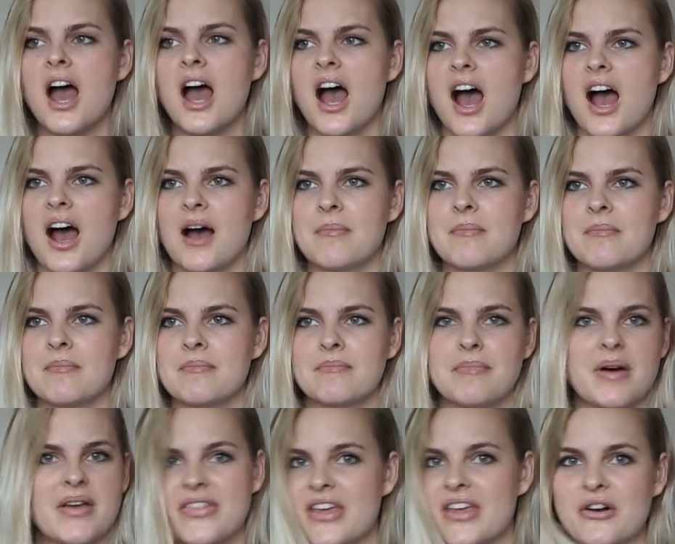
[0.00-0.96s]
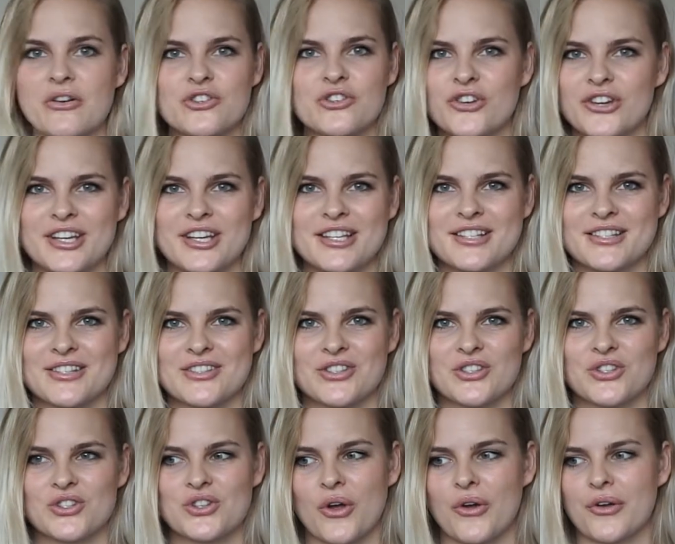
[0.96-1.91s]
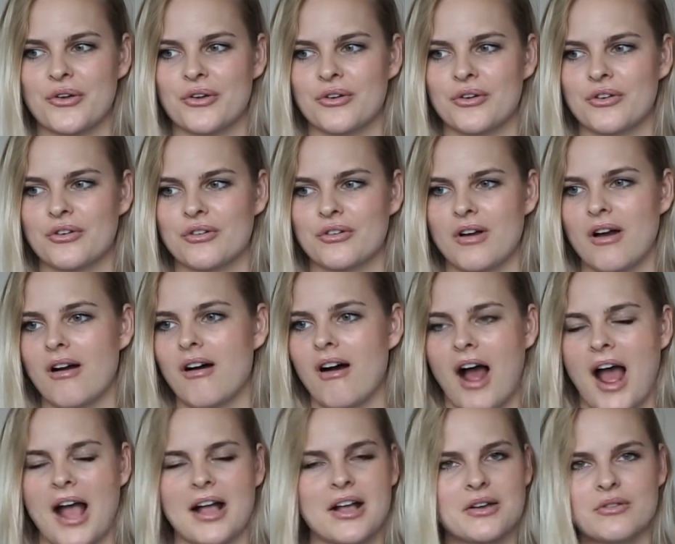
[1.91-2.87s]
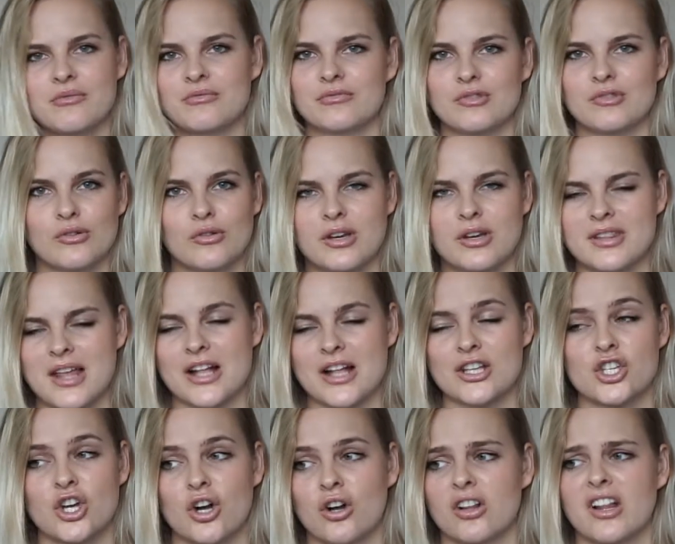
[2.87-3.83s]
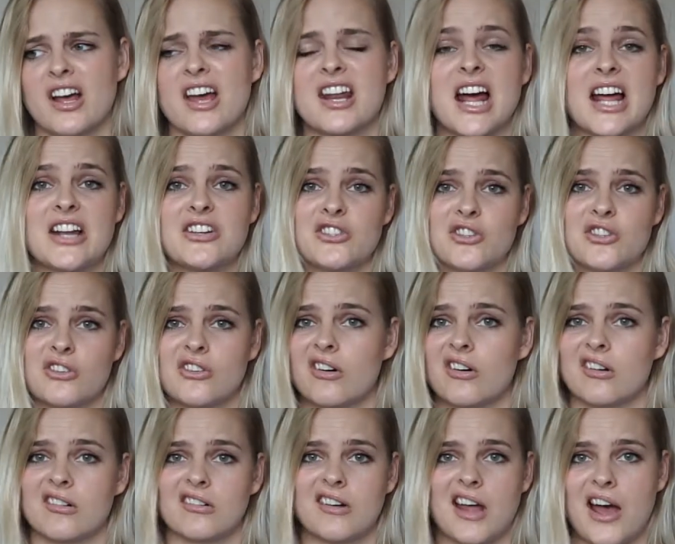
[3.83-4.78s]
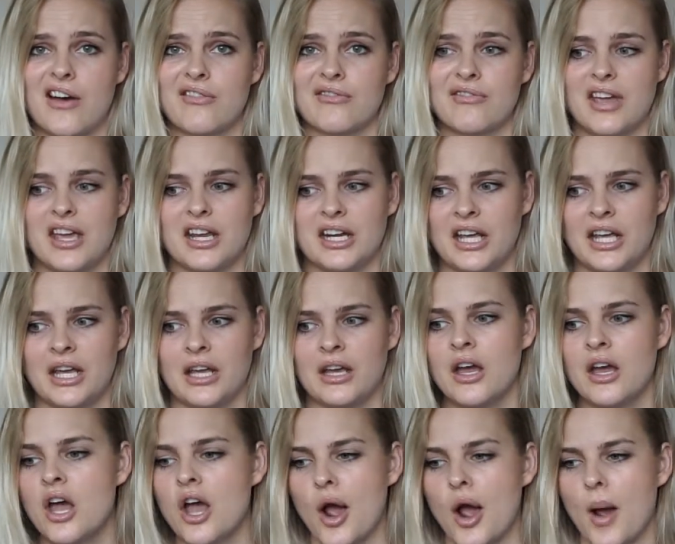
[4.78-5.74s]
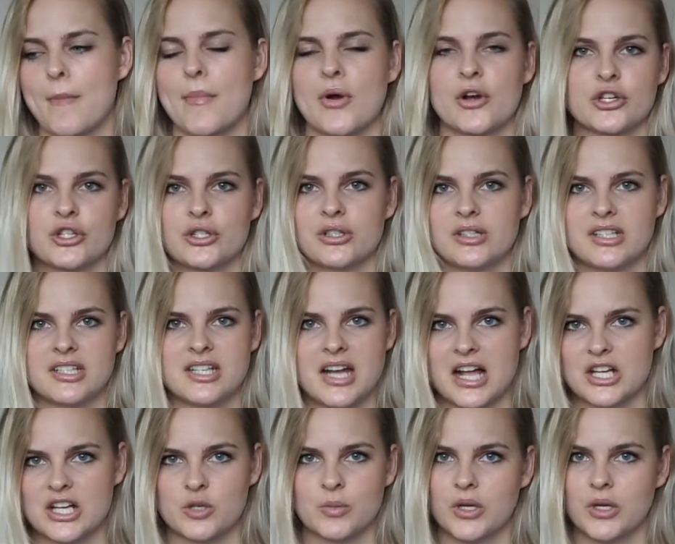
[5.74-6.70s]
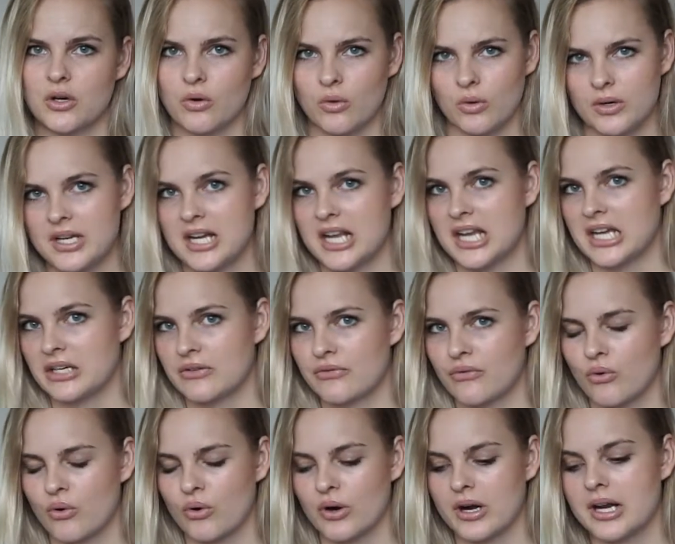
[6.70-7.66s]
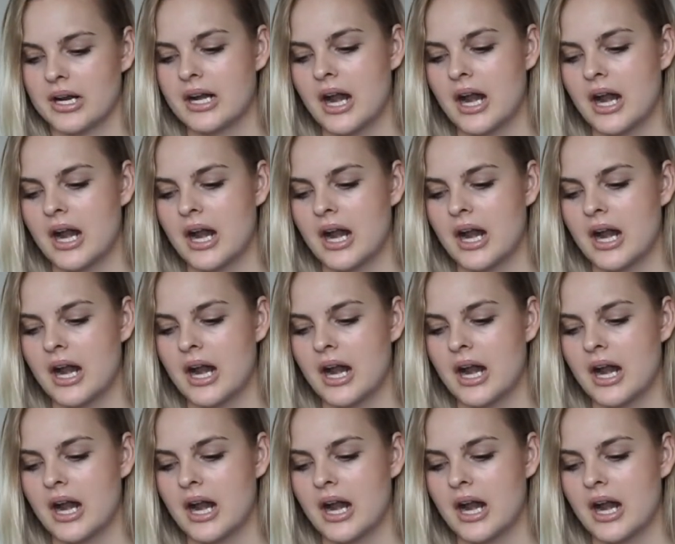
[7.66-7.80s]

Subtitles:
But they're not triggers, so I can look at that chocolate and I do not have any emotional attachment or need for it.